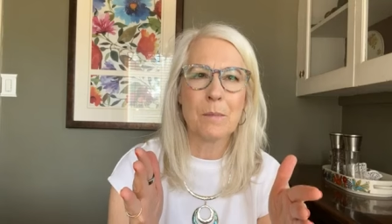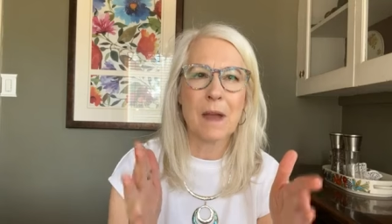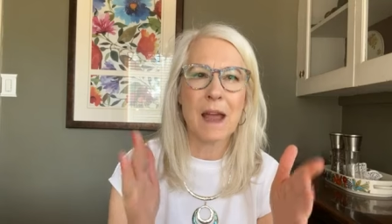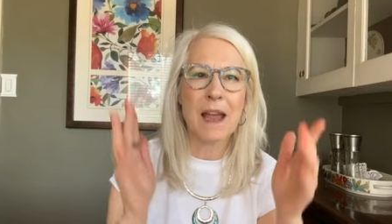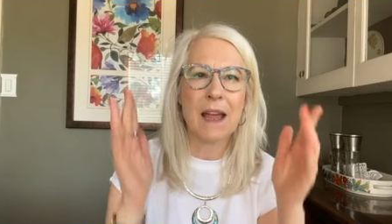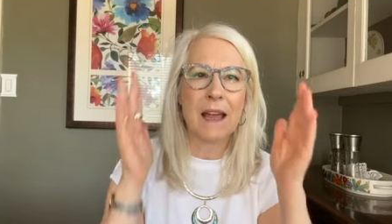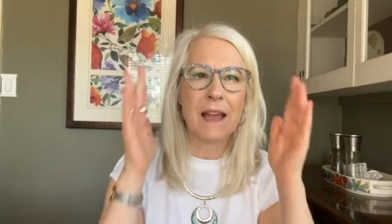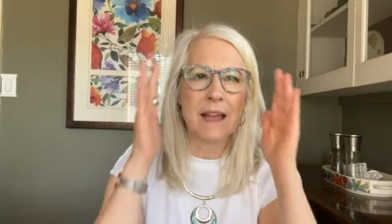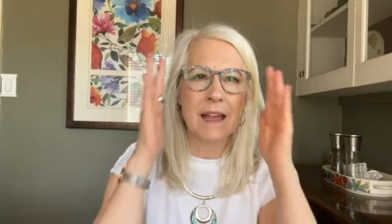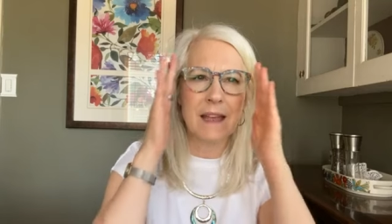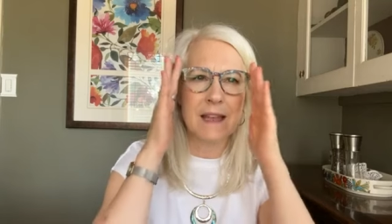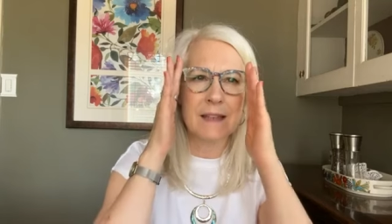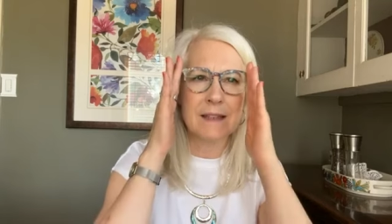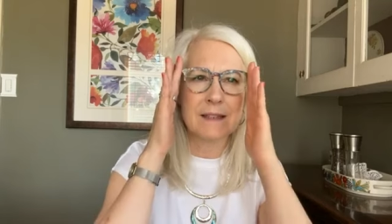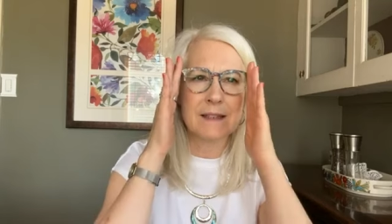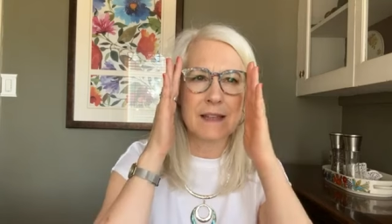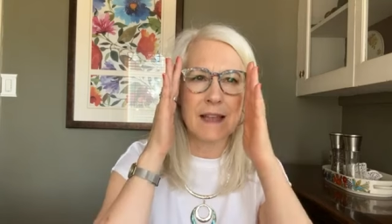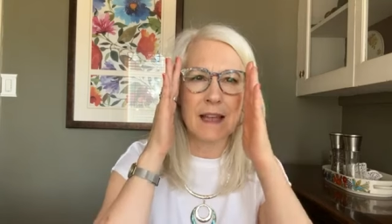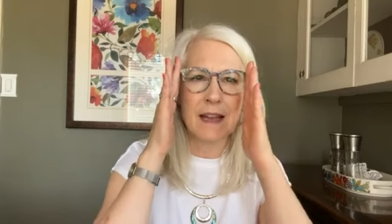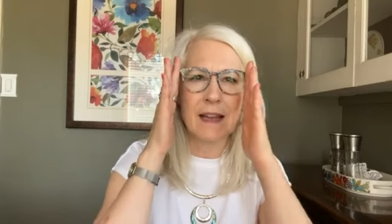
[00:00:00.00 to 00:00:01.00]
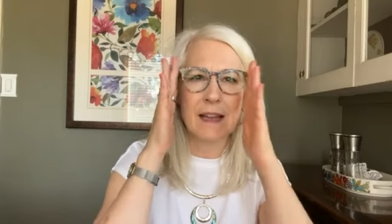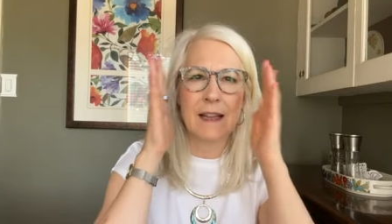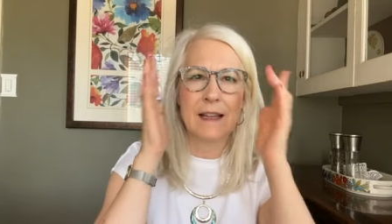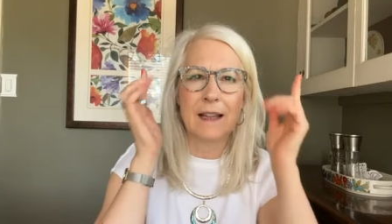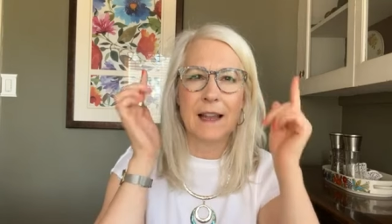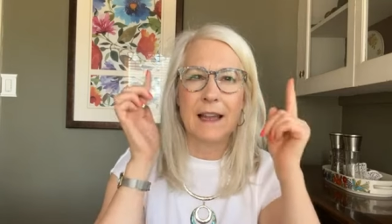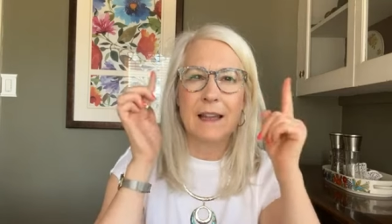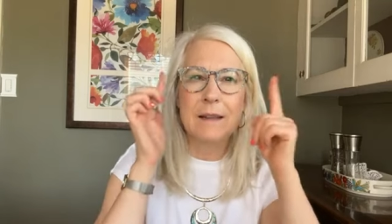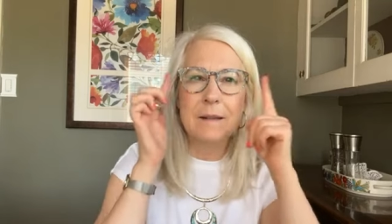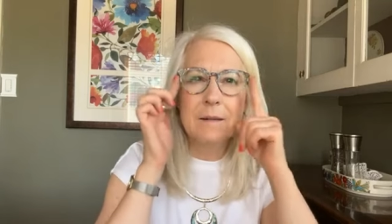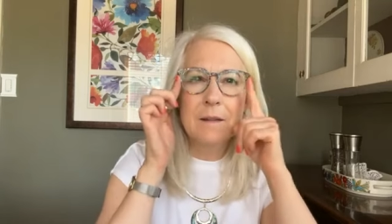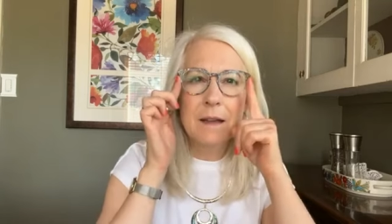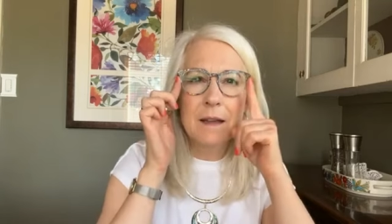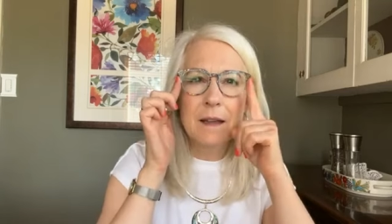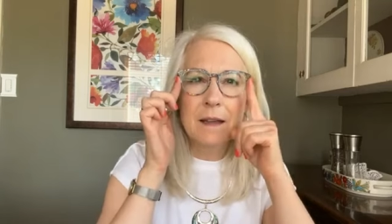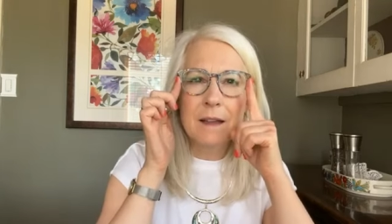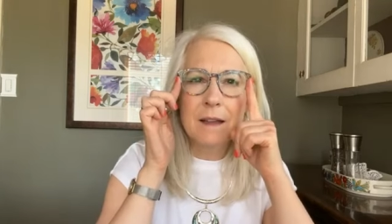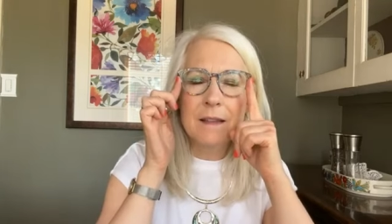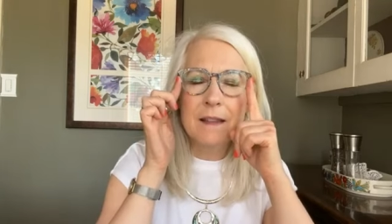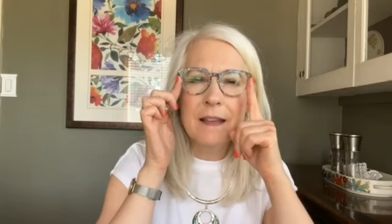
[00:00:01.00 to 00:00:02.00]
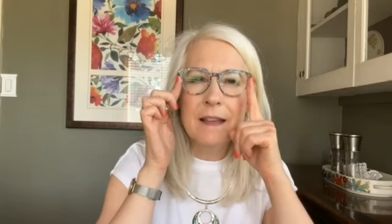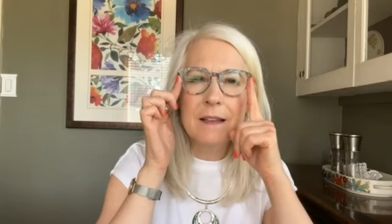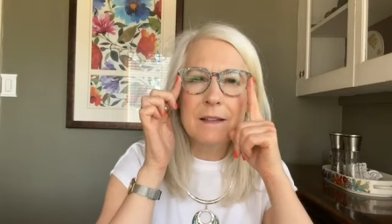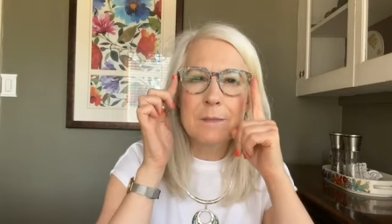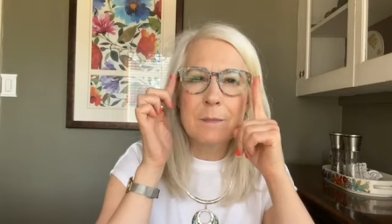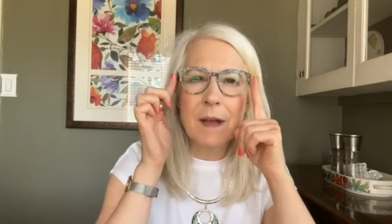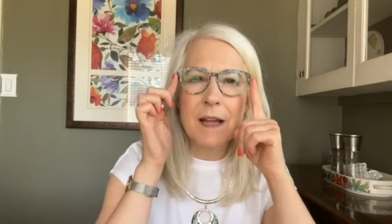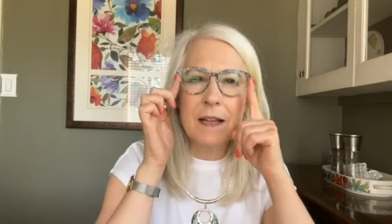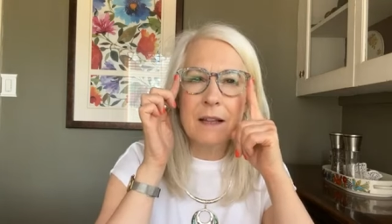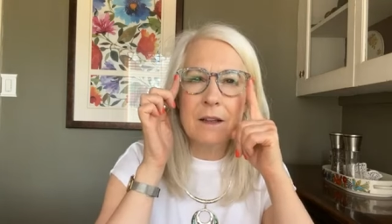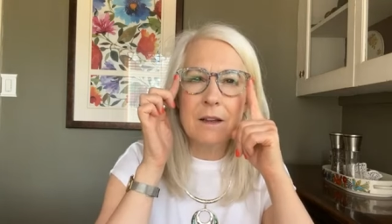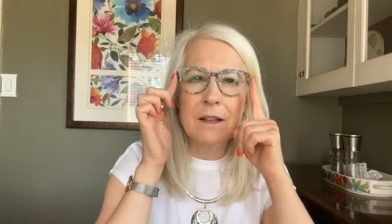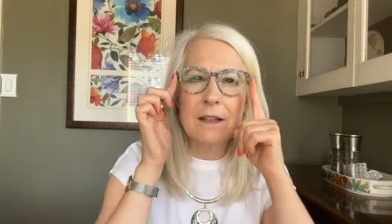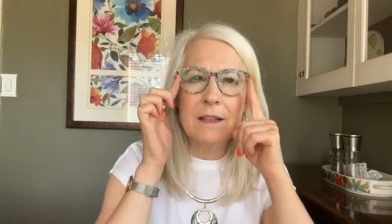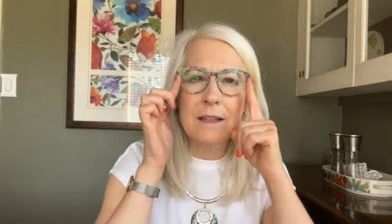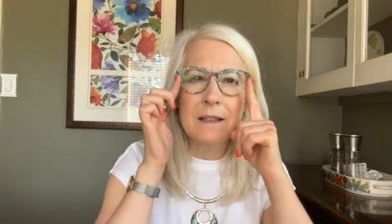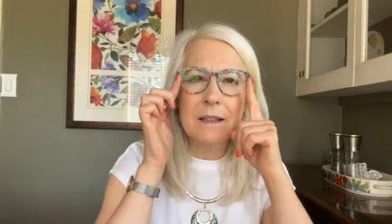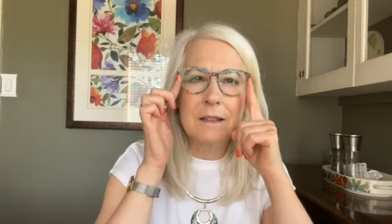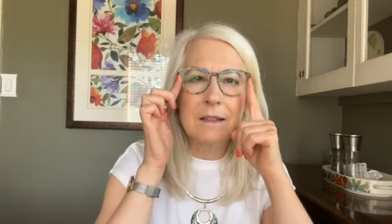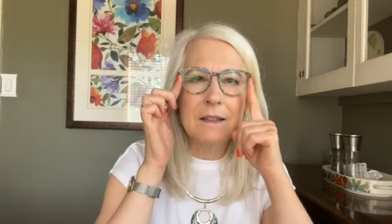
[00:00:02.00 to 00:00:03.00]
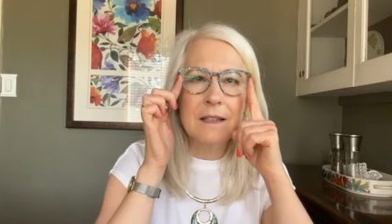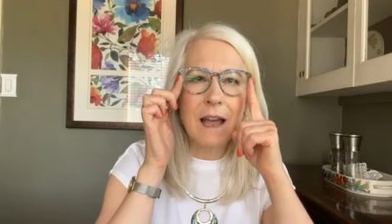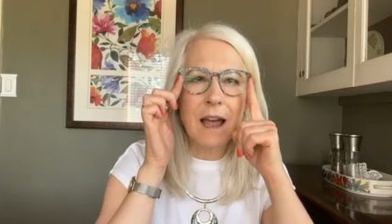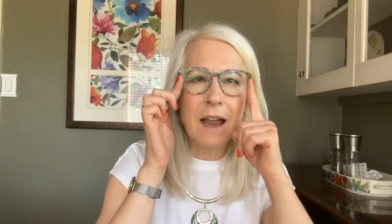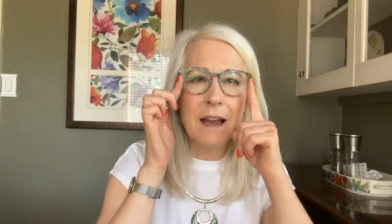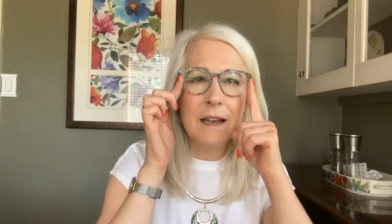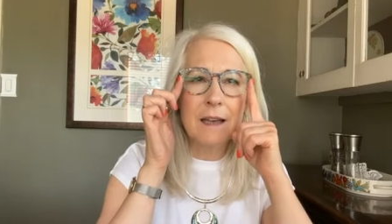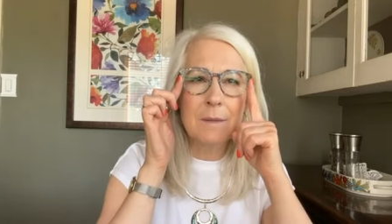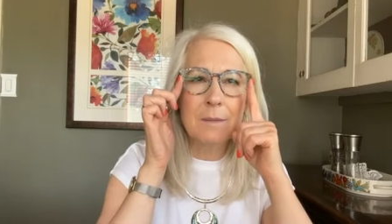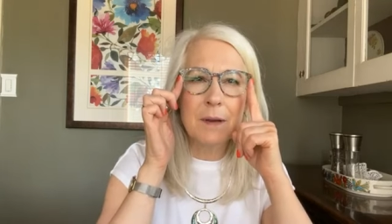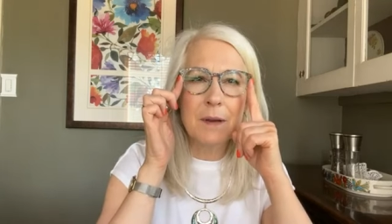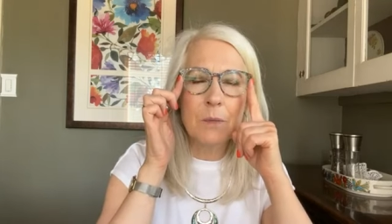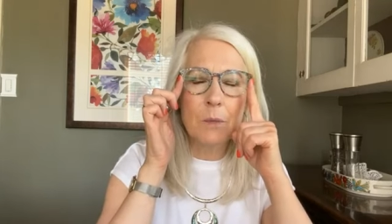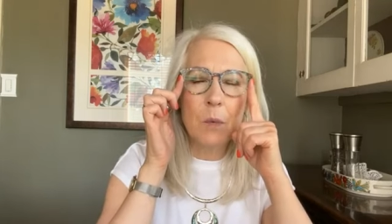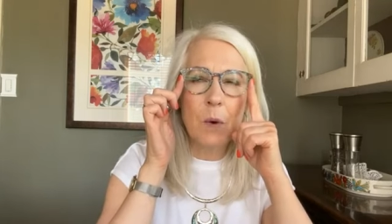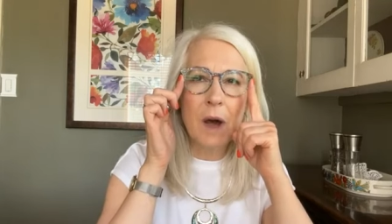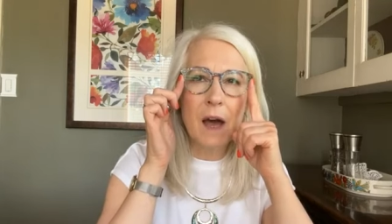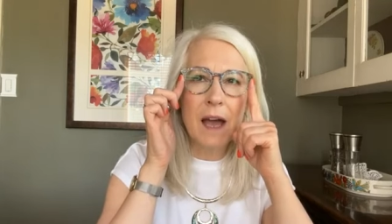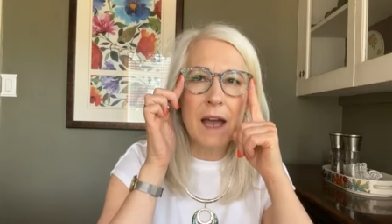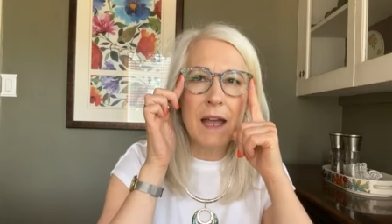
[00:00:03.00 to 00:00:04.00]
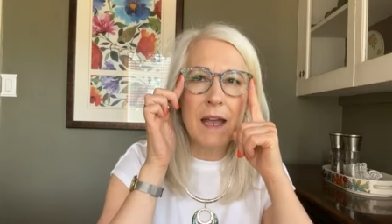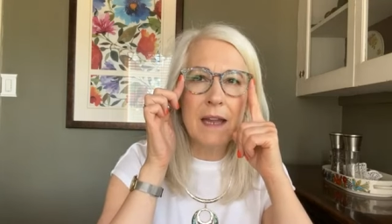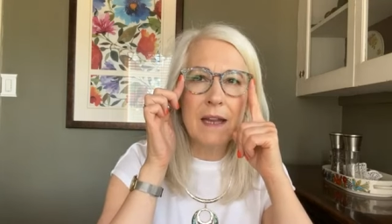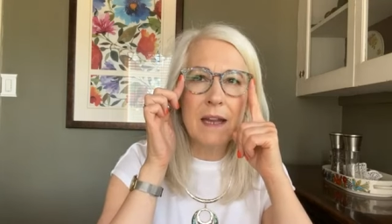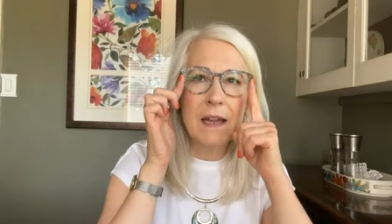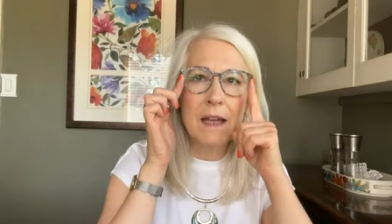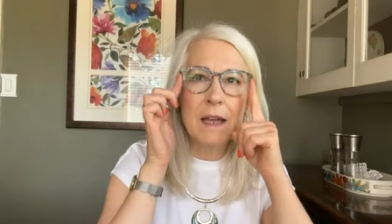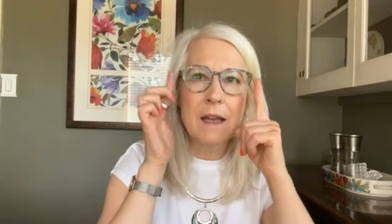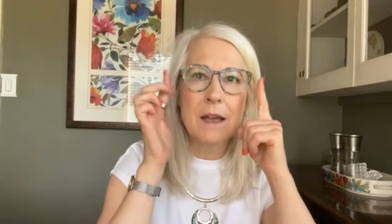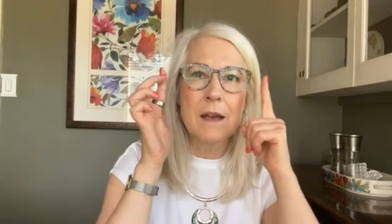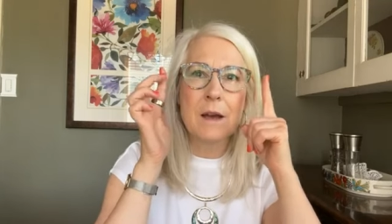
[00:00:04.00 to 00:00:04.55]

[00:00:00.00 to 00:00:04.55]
make is getting like, these might look a little tiny bit wide,